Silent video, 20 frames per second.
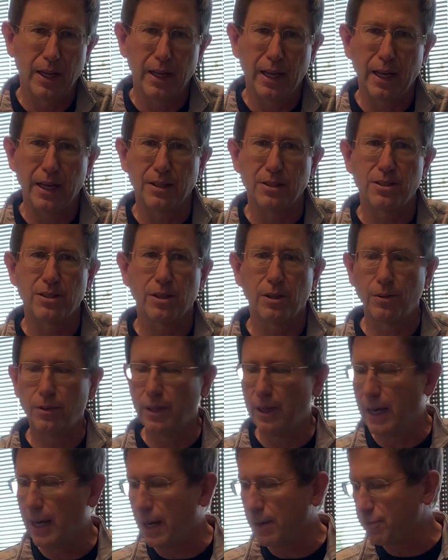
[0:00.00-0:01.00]
And so
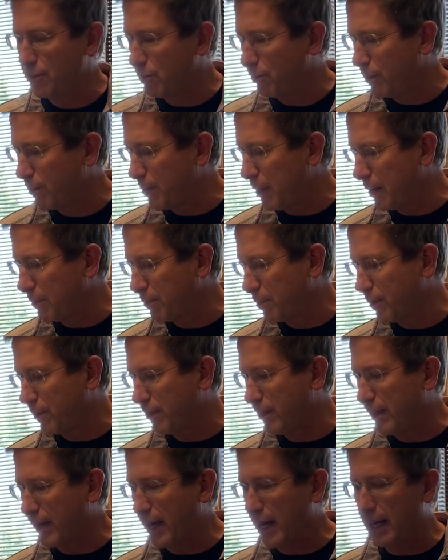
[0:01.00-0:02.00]
you have to remember
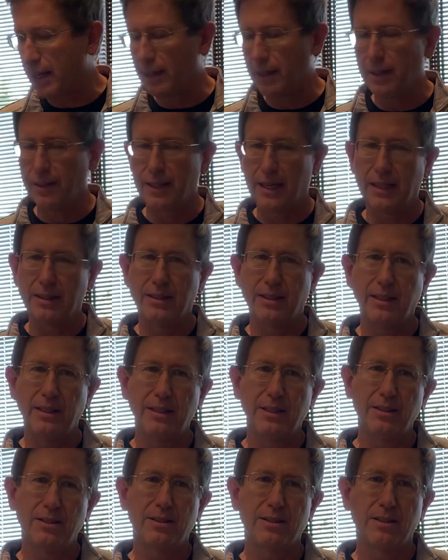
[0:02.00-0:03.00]
that
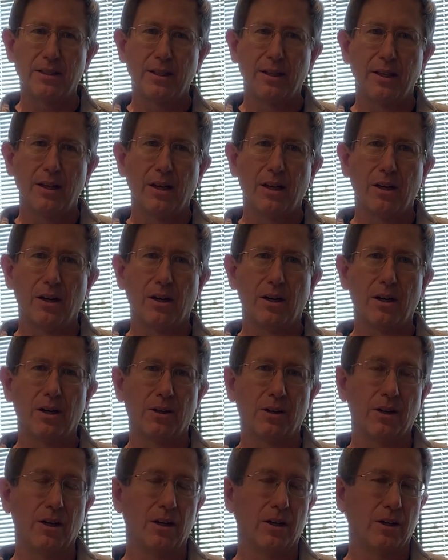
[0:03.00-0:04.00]
these
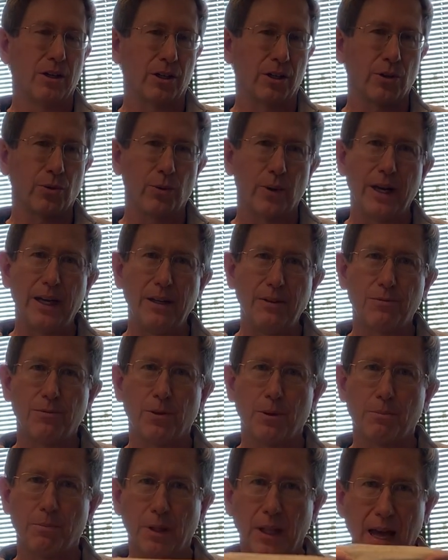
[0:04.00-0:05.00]
are great
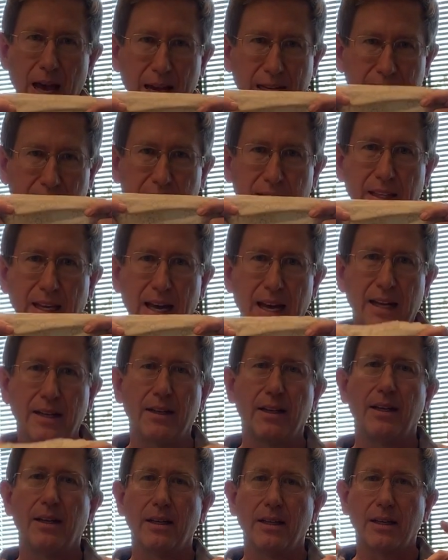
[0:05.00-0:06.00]
for blocking that,
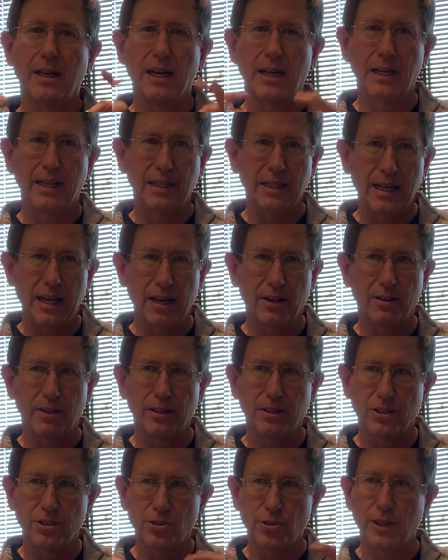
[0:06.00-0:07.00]
cutting down on
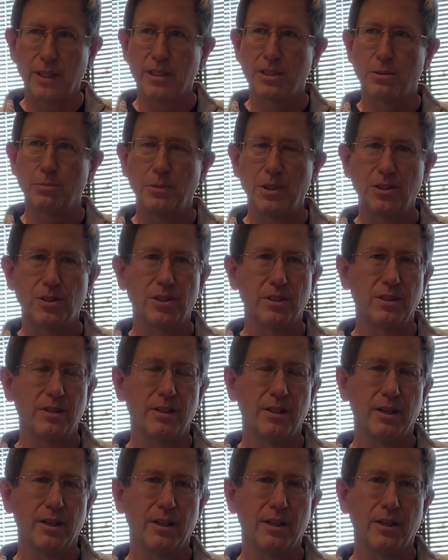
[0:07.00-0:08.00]
the transmission
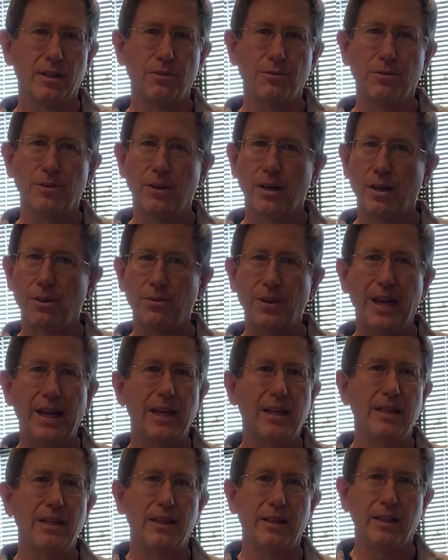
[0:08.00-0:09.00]
of
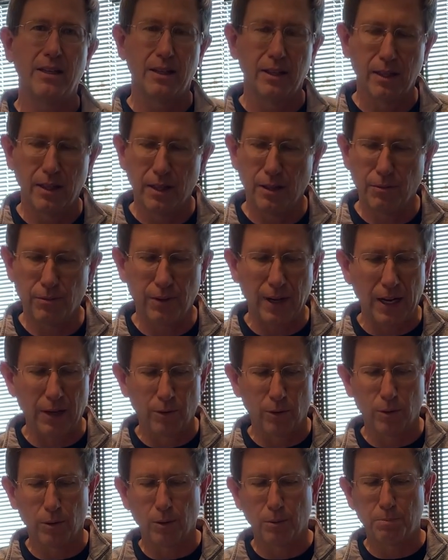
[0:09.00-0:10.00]
any
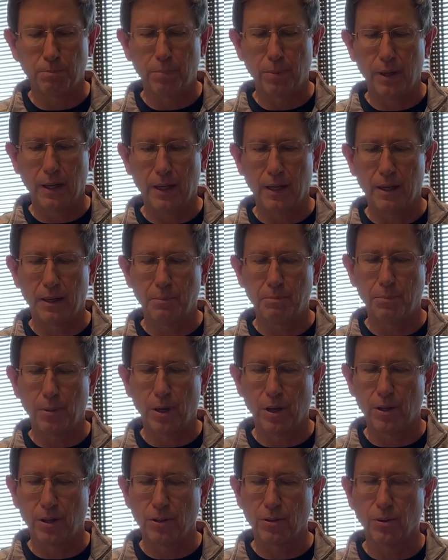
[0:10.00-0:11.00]
viral
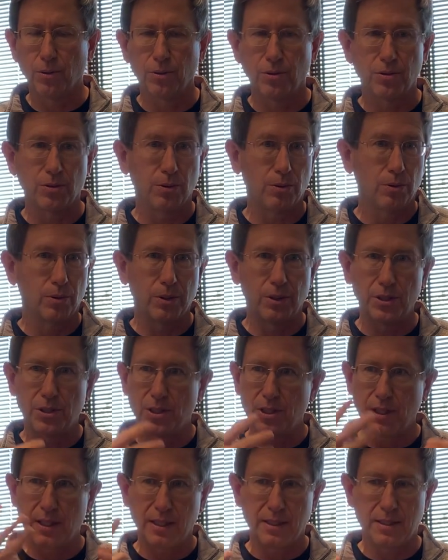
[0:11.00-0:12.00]
particles, or
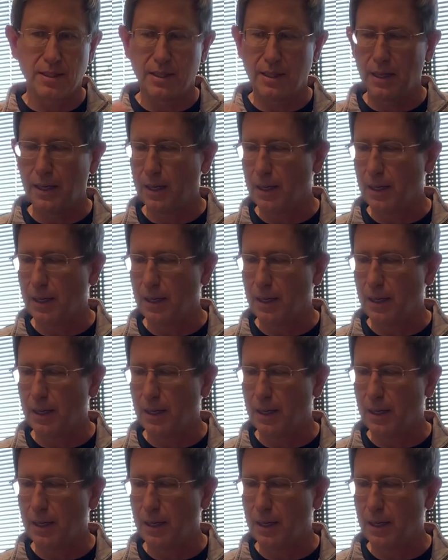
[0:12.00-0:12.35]
just